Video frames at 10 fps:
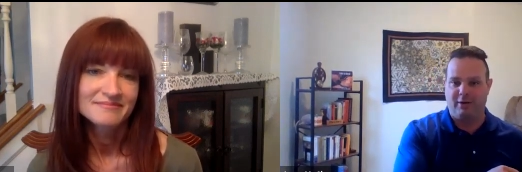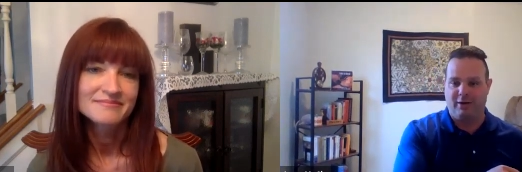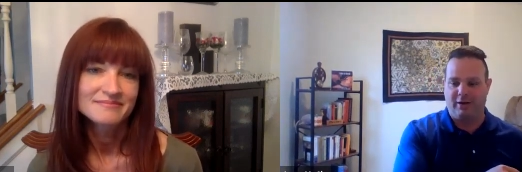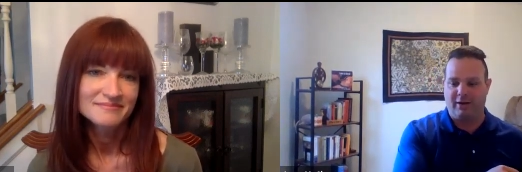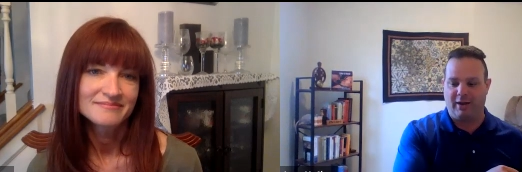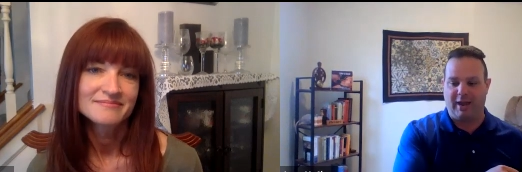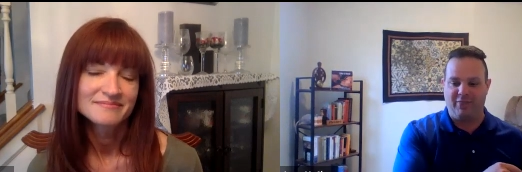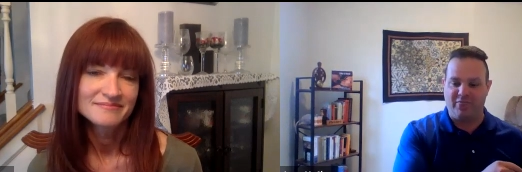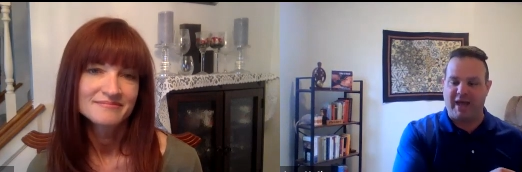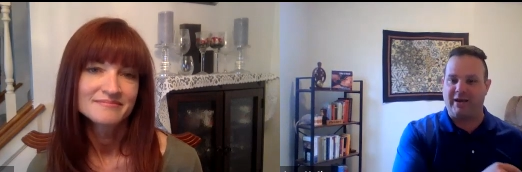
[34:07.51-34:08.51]
Speaker 1: Mm-hmm. Uh,
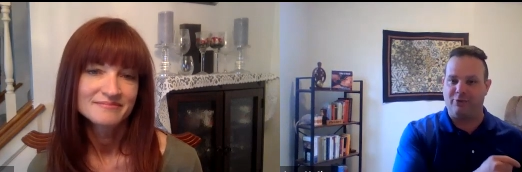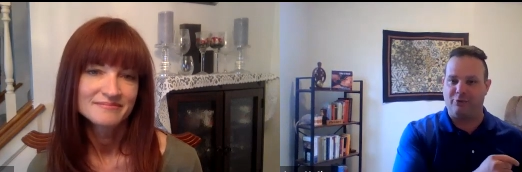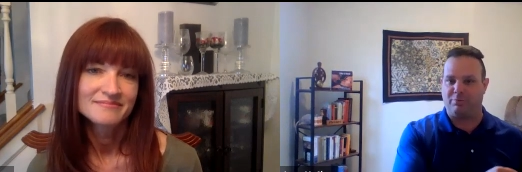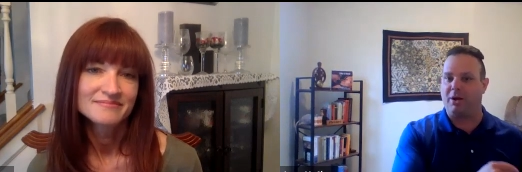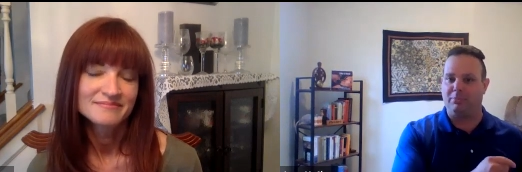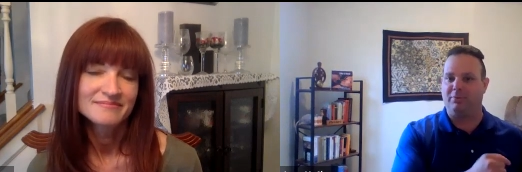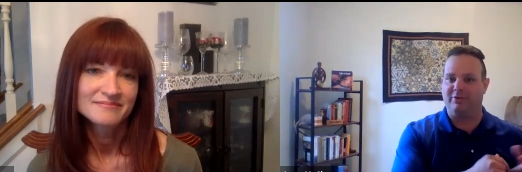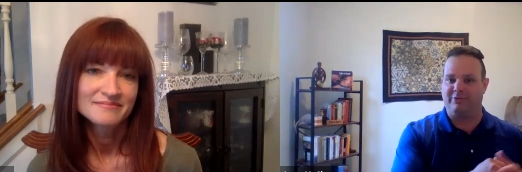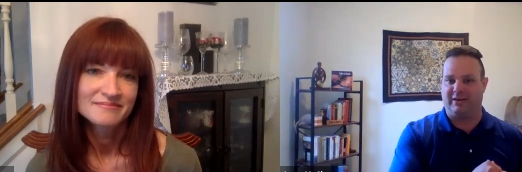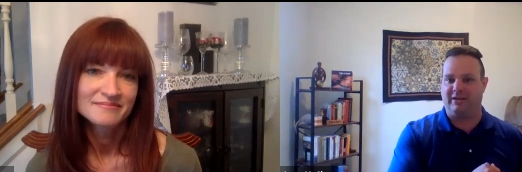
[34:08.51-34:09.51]
and that is
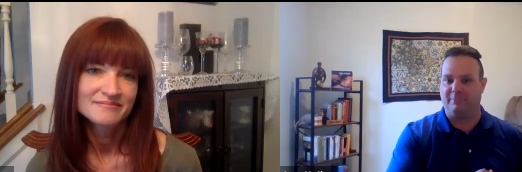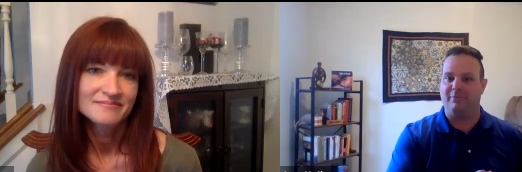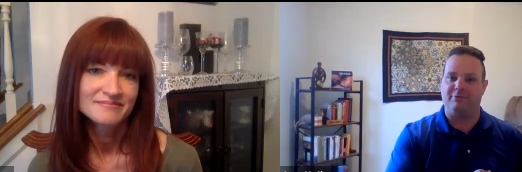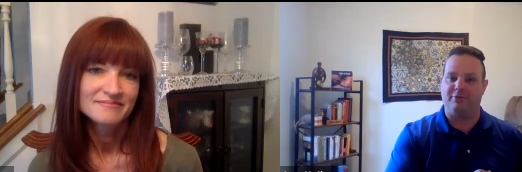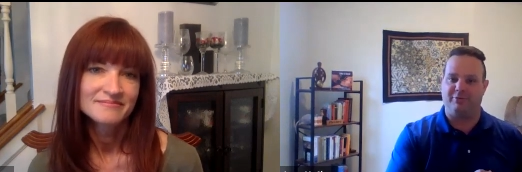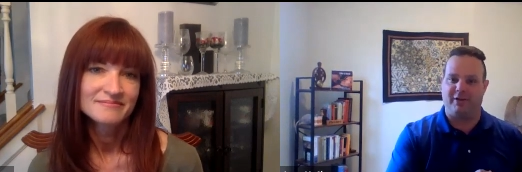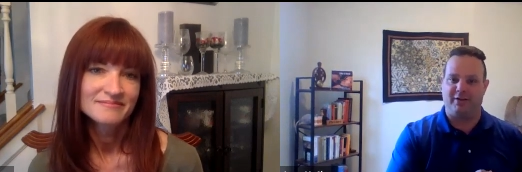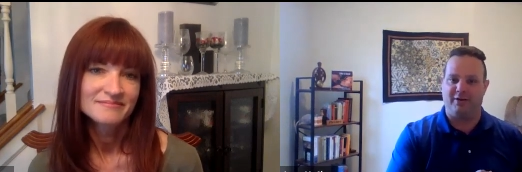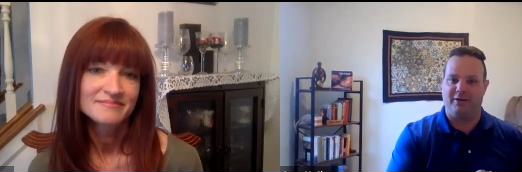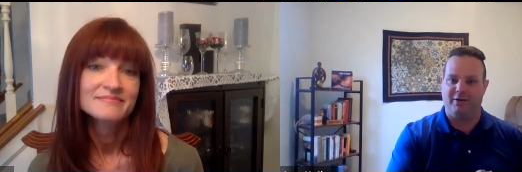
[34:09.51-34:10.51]
probably setting them up for
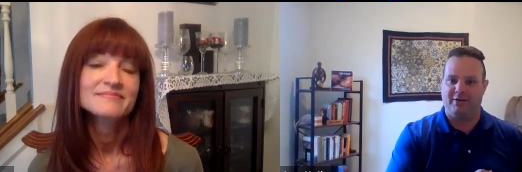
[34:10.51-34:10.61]
failure.